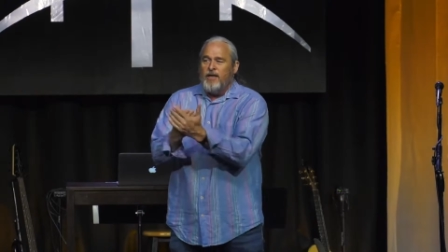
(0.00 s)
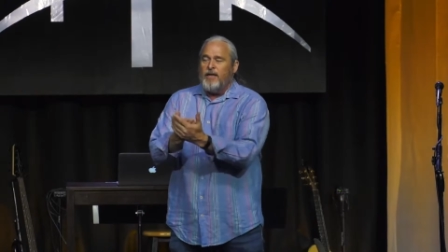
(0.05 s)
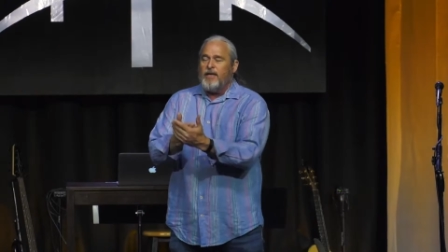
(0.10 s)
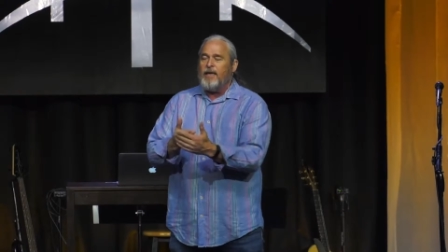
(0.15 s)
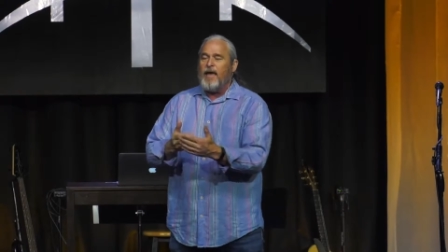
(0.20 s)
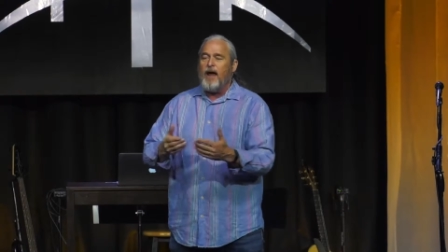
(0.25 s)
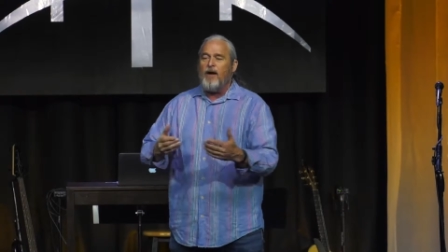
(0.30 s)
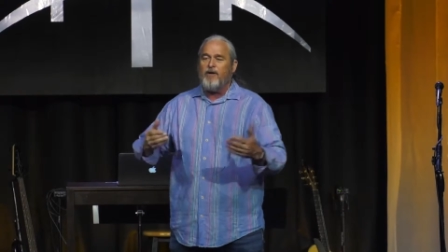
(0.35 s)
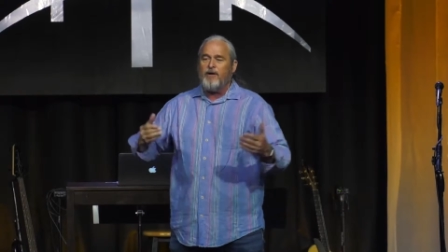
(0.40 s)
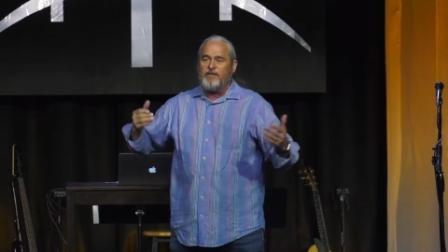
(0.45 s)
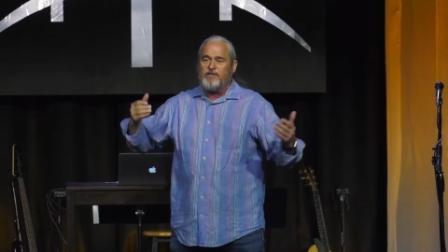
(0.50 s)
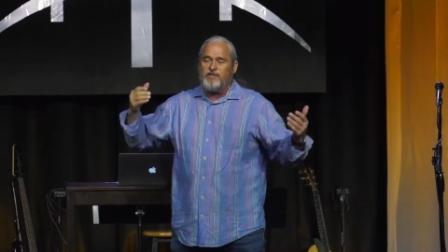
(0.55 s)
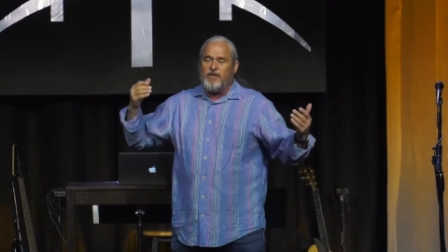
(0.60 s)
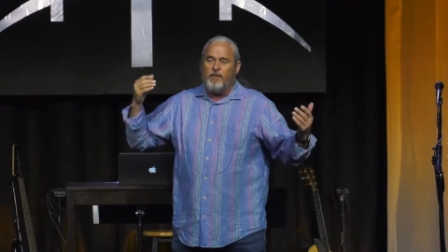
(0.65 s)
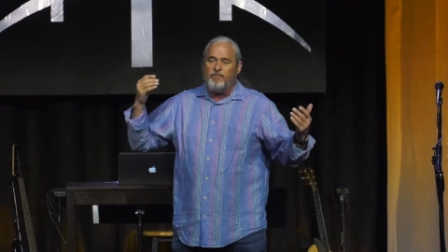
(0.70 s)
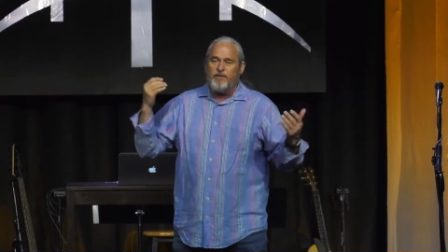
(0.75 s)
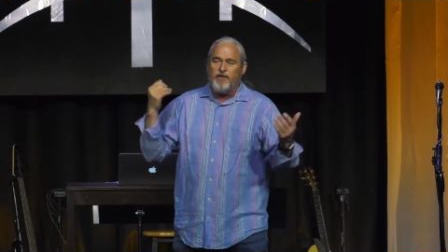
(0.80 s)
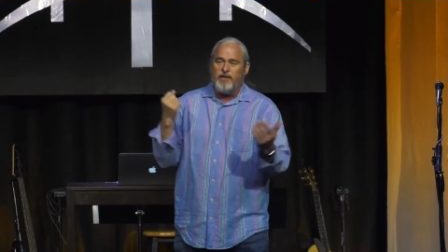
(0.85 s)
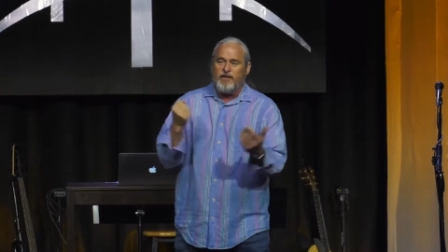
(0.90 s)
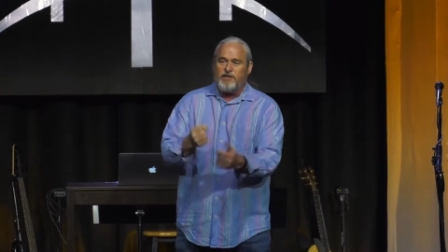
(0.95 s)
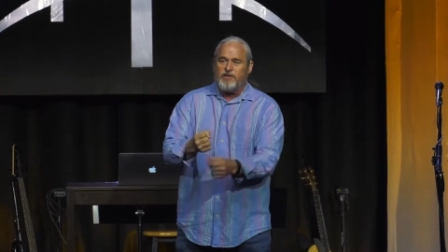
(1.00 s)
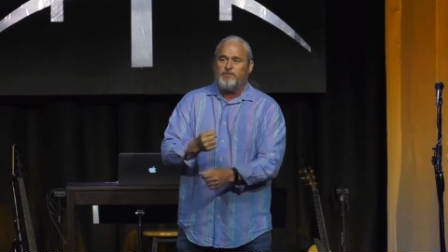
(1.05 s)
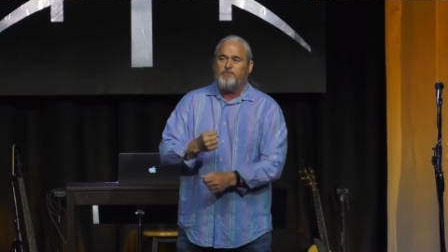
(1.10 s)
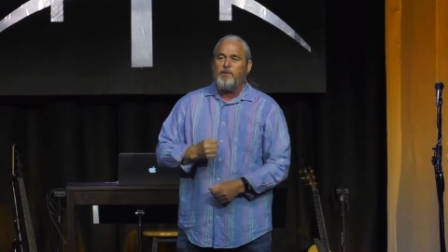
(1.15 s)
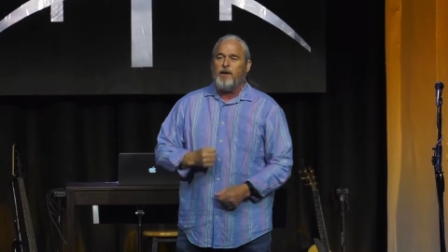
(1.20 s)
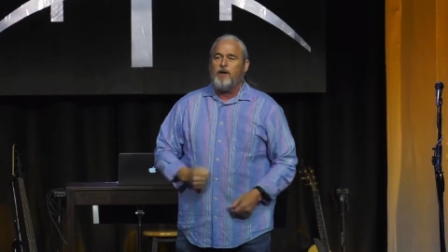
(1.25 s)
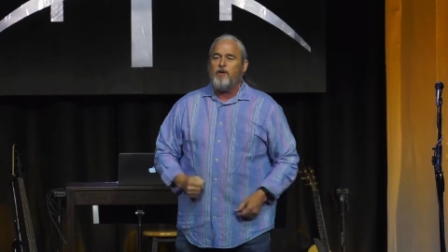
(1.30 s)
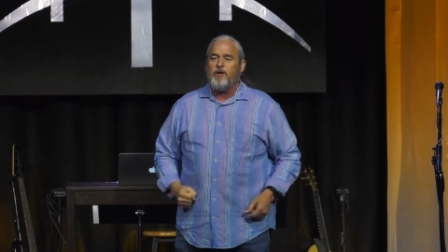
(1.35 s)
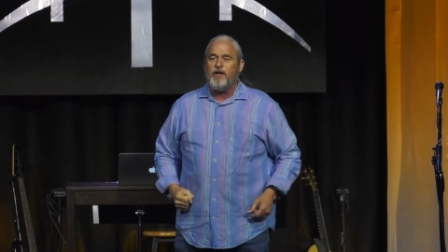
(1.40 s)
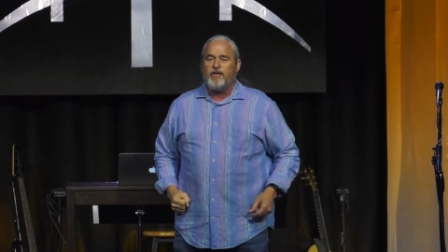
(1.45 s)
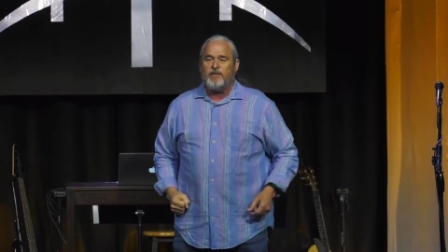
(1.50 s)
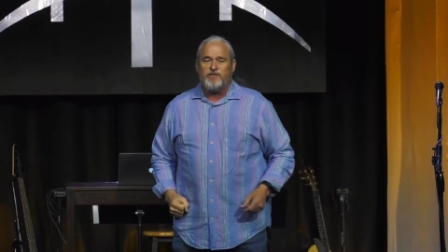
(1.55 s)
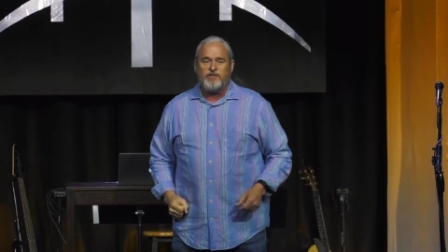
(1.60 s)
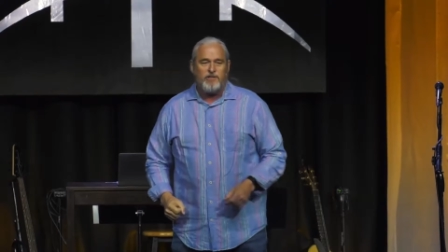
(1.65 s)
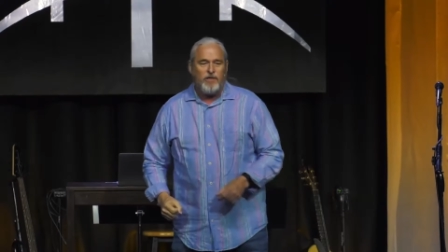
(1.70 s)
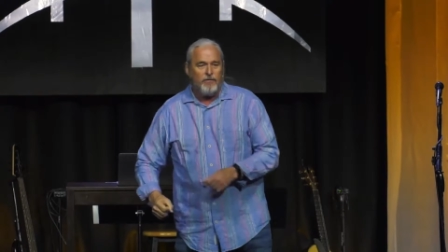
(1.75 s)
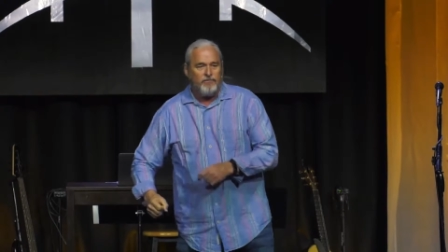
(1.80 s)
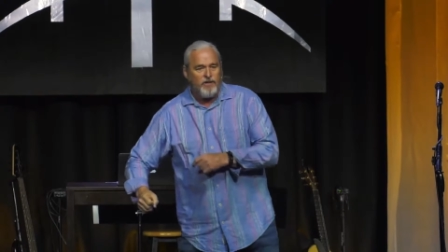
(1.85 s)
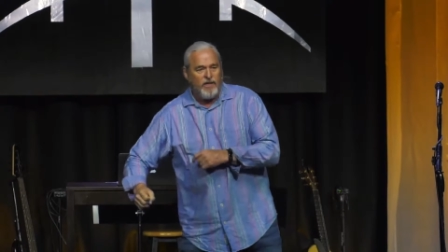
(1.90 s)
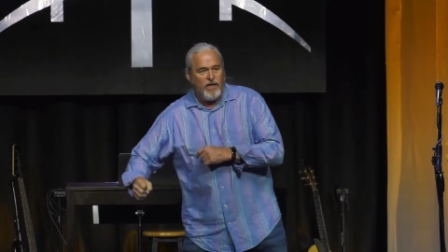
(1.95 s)
carry something, experience
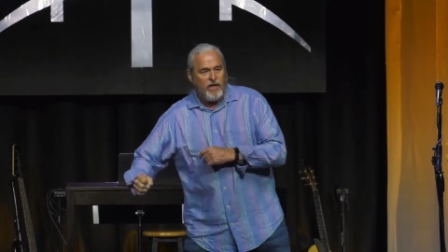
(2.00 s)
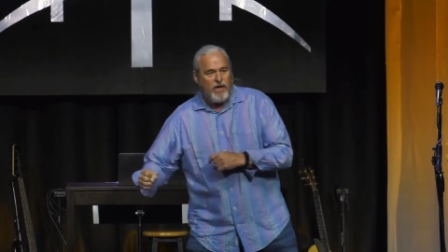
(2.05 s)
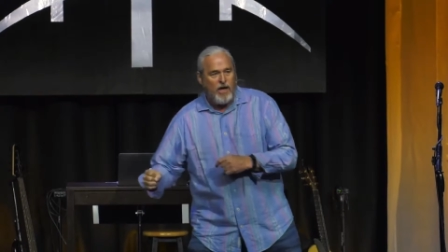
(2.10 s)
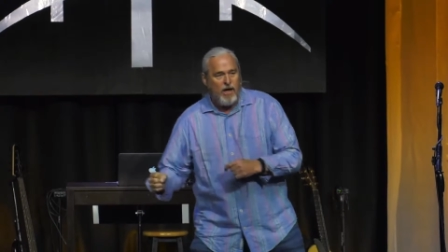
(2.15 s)
something,